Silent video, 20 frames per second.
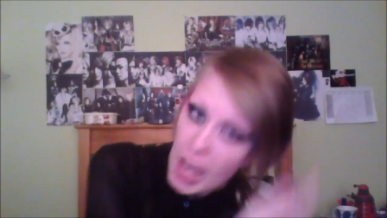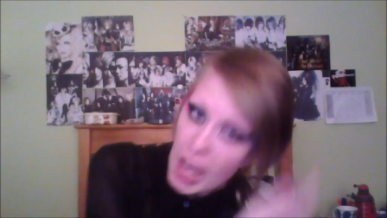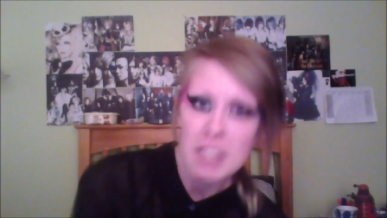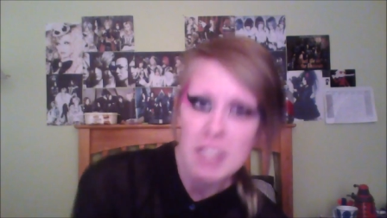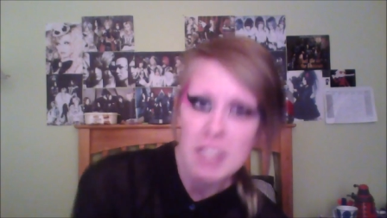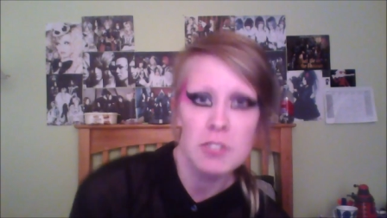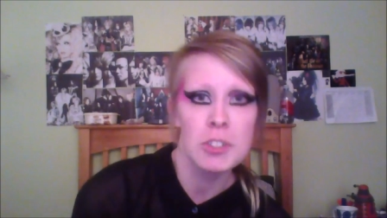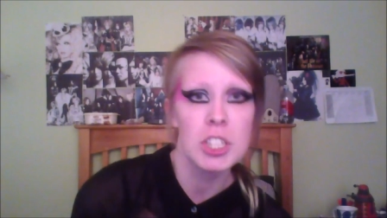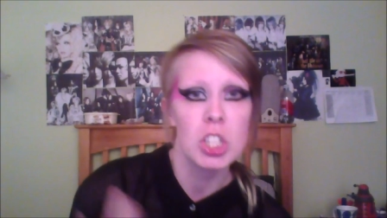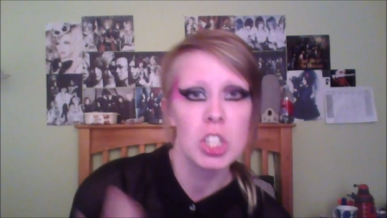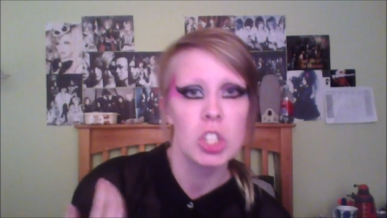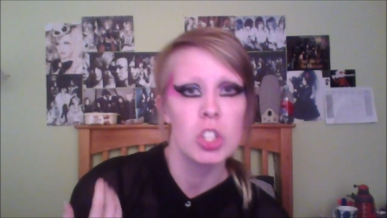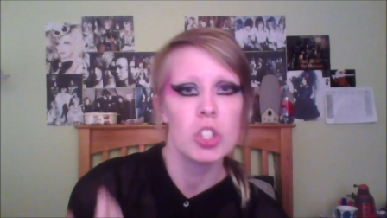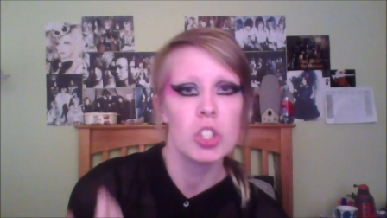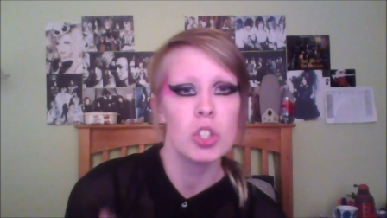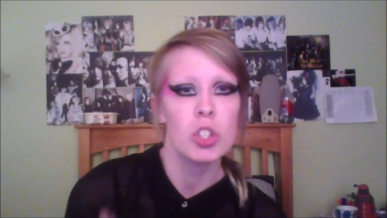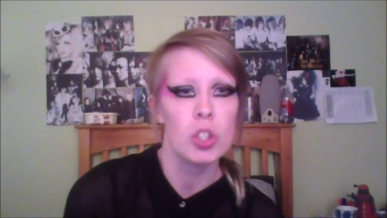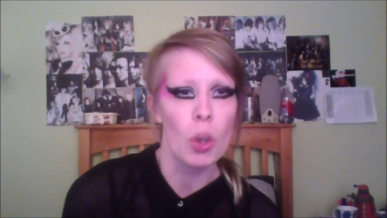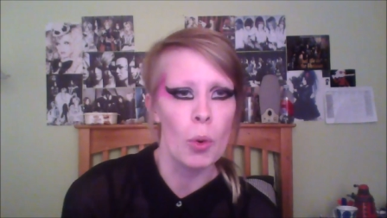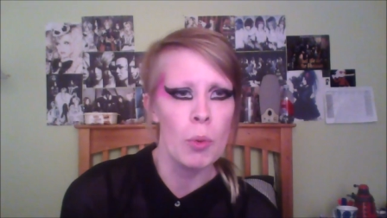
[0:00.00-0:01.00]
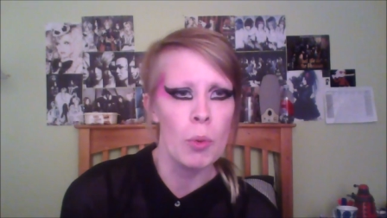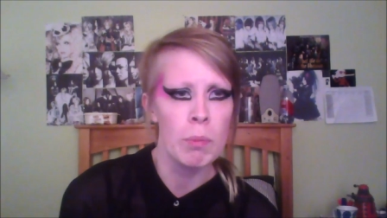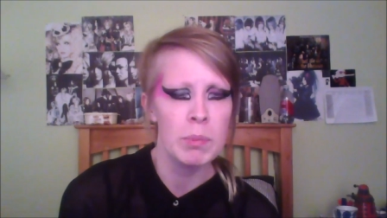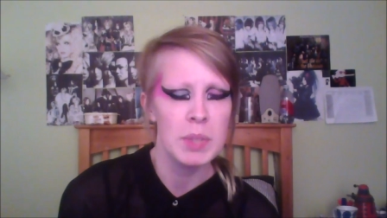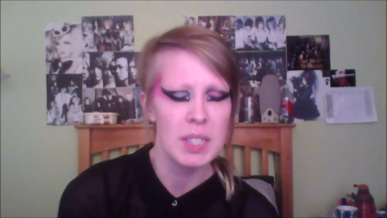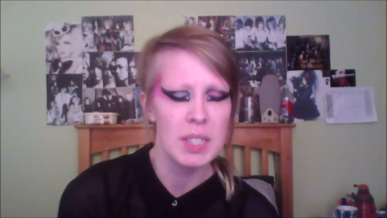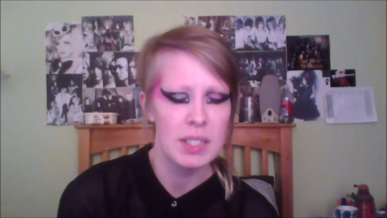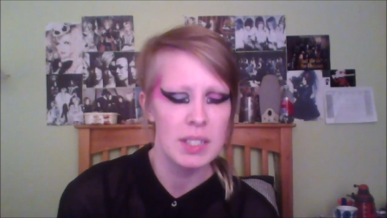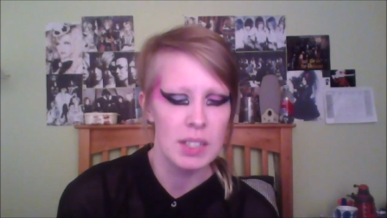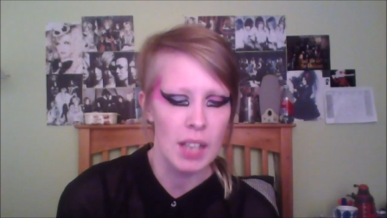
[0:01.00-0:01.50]
As for
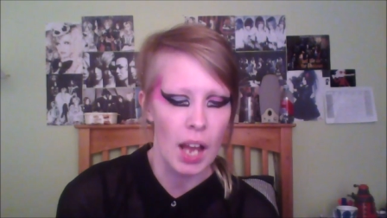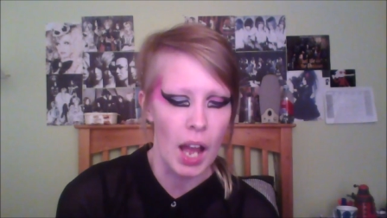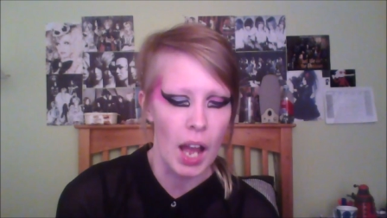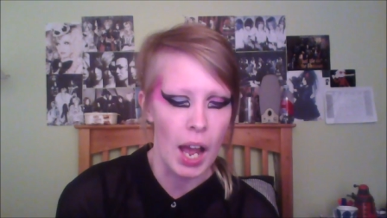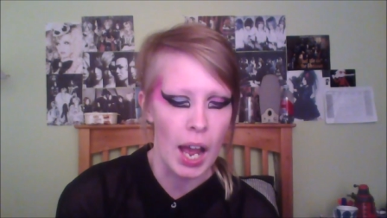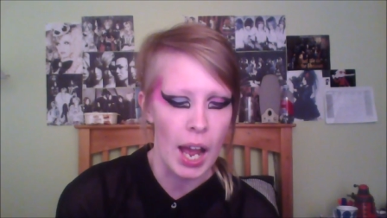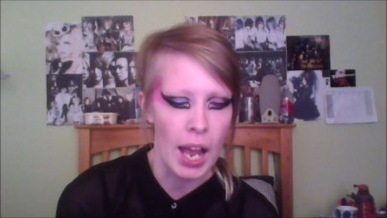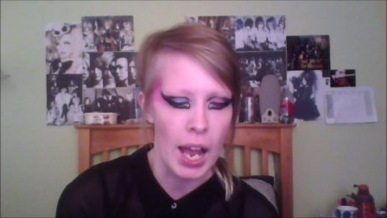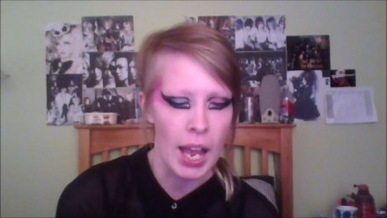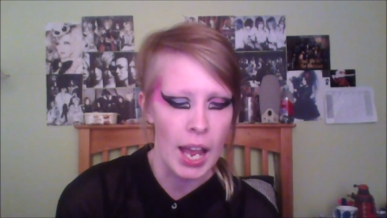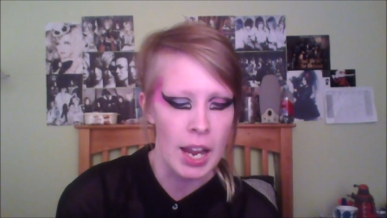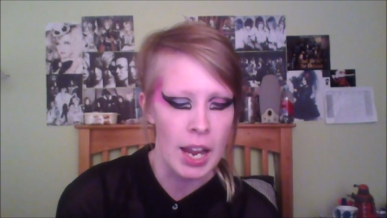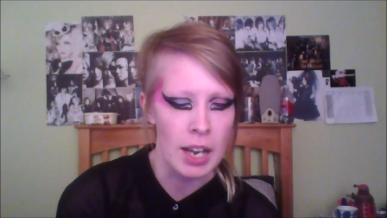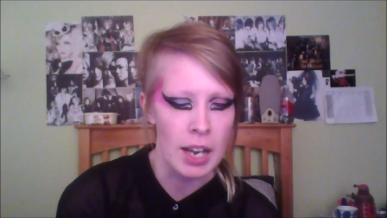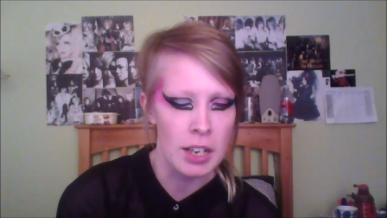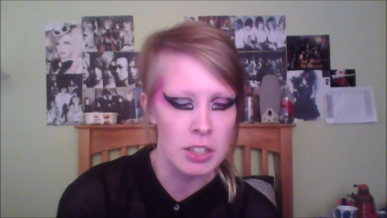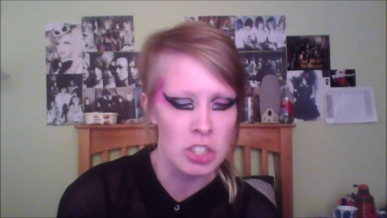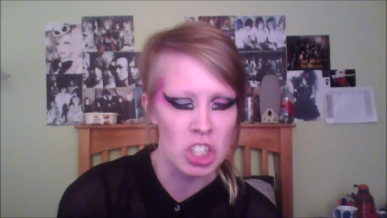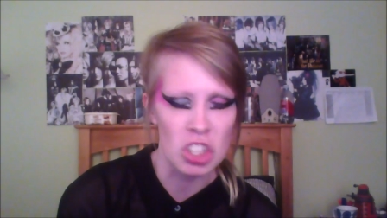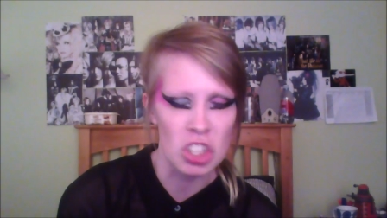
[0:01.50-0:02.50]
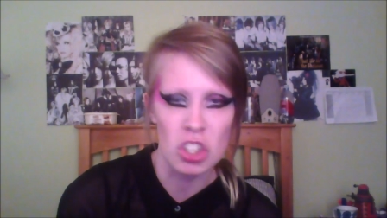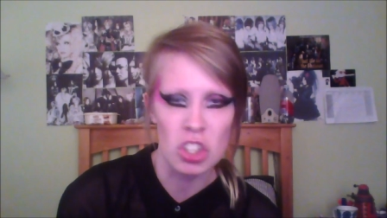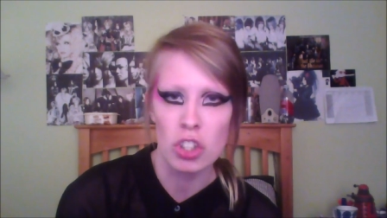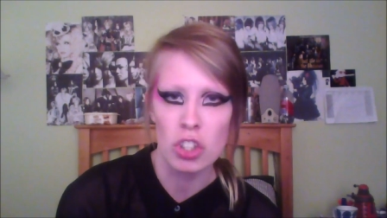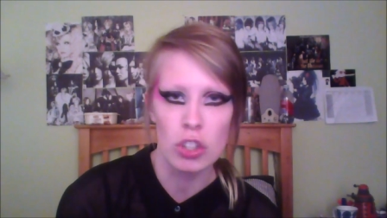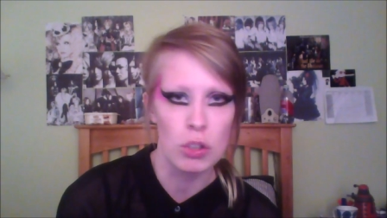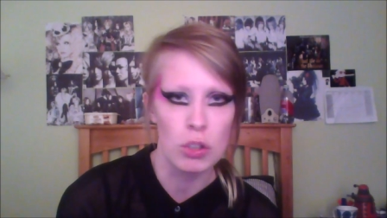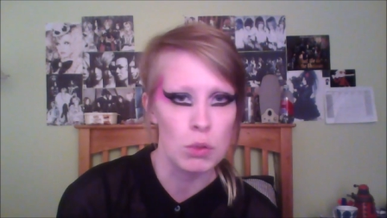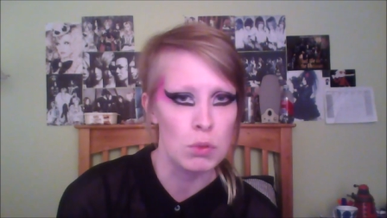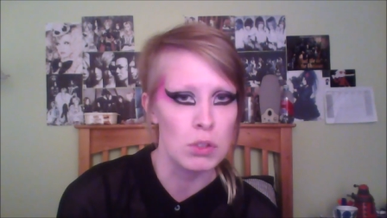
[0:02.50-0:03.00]
soaps, I
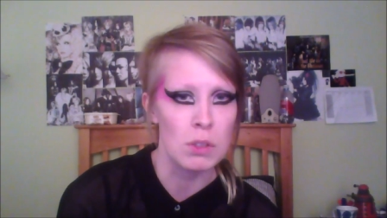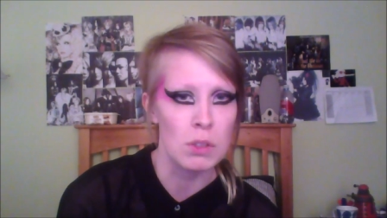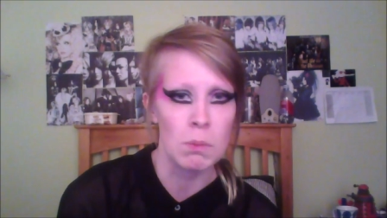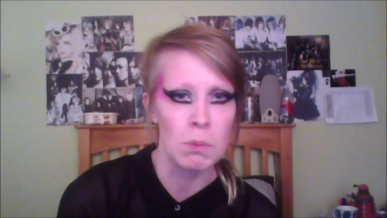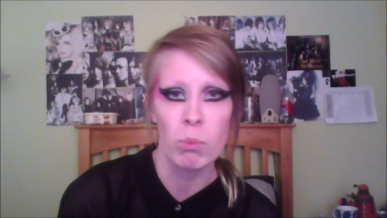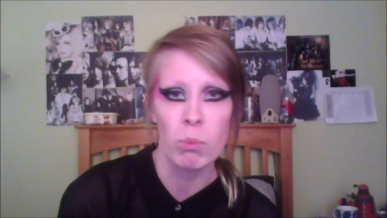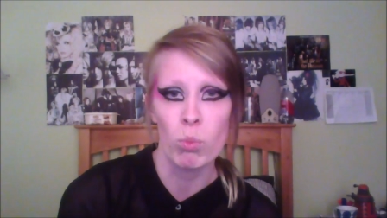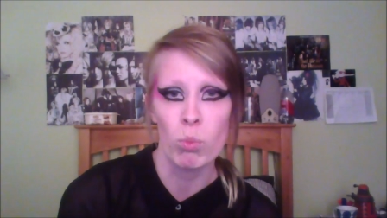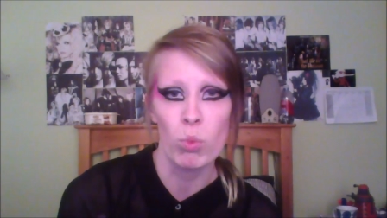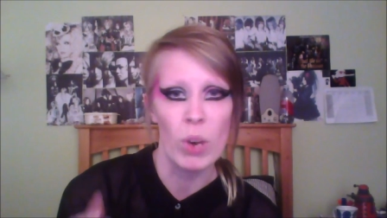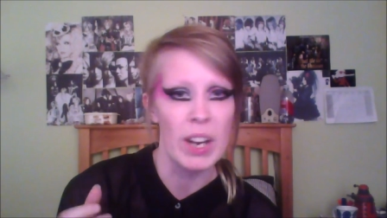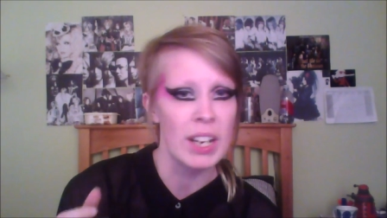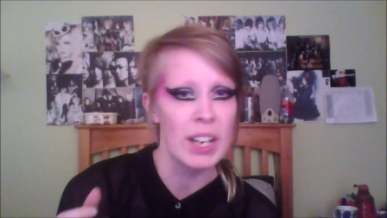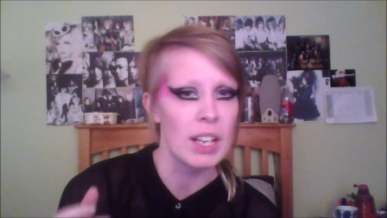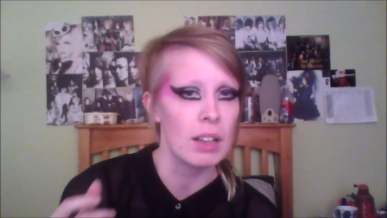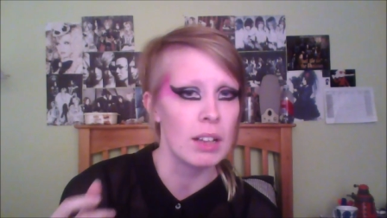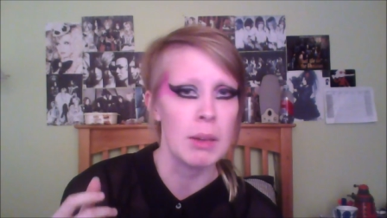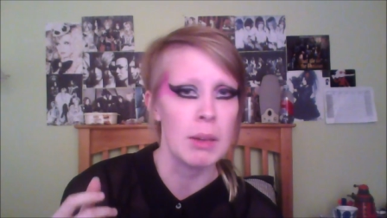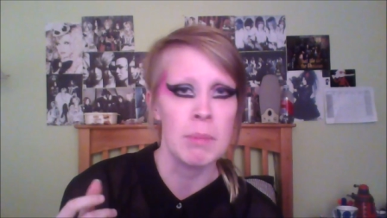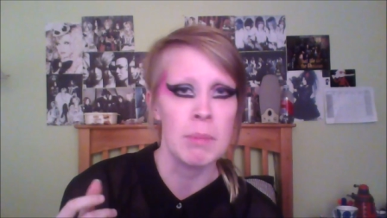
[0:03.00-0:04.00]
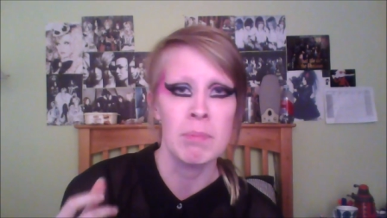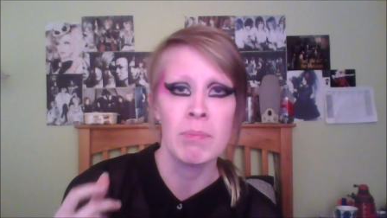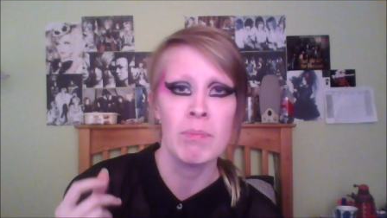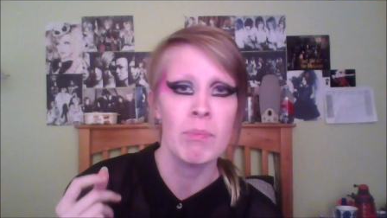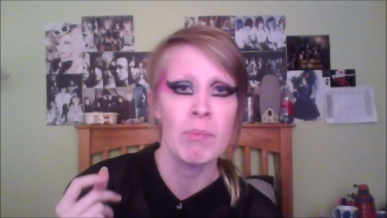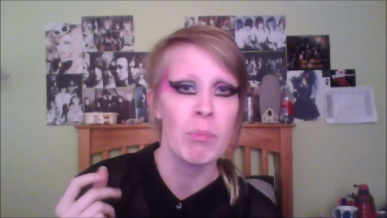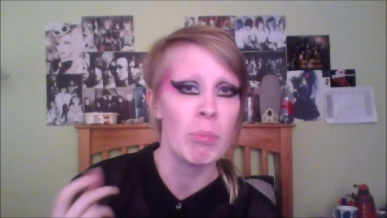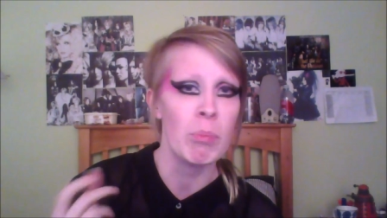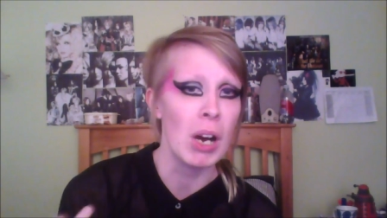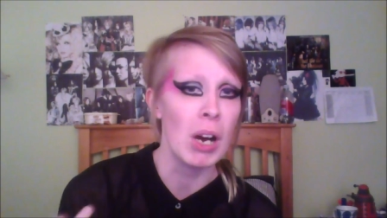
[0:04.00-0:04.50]
just use a regular
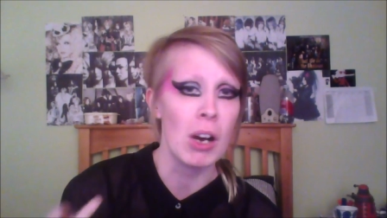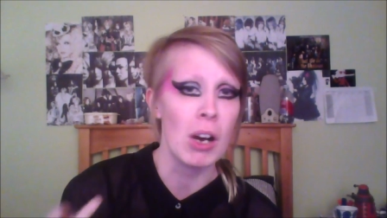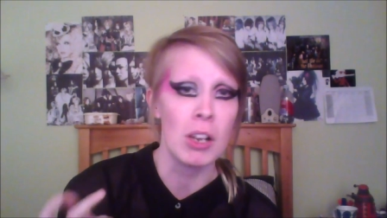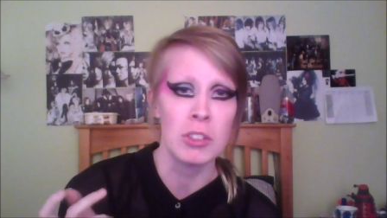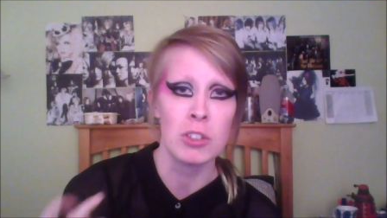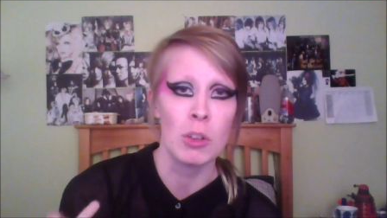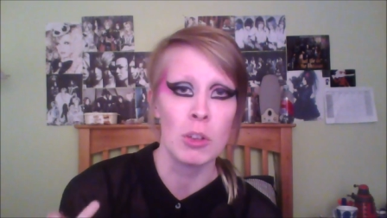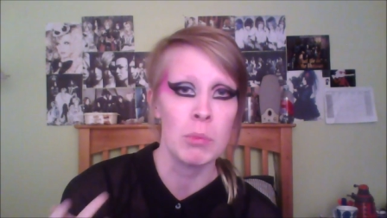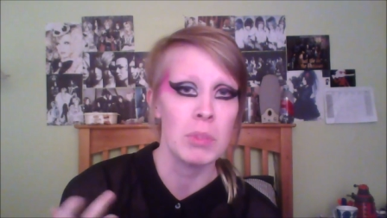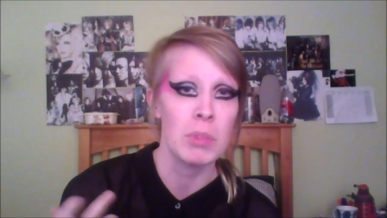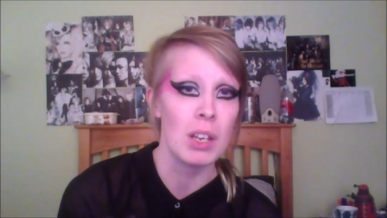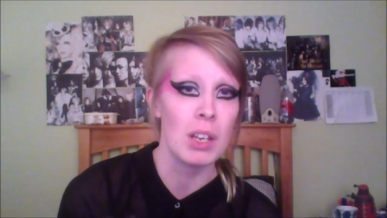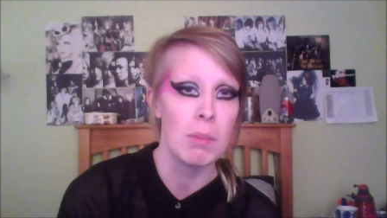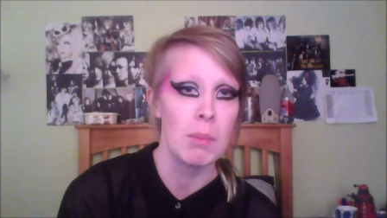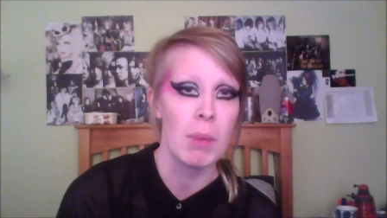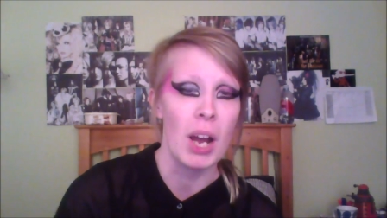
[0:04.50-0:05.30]
bar soap that you